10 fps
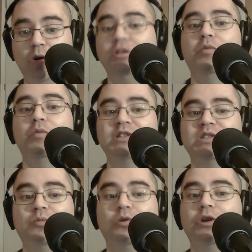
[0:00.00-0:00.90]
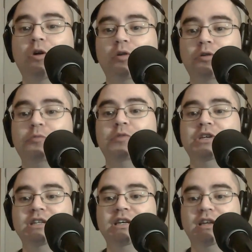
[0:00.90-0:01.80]
only brands supporting Oro
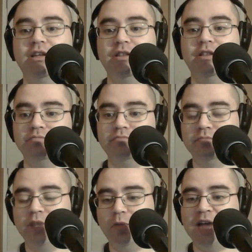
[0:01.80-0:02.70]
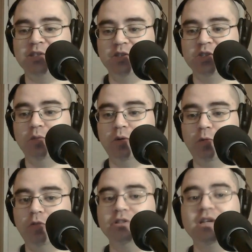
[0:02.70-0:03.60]
3D in the mass consumer
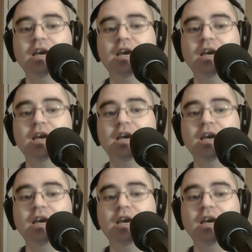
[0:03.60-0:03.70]
world,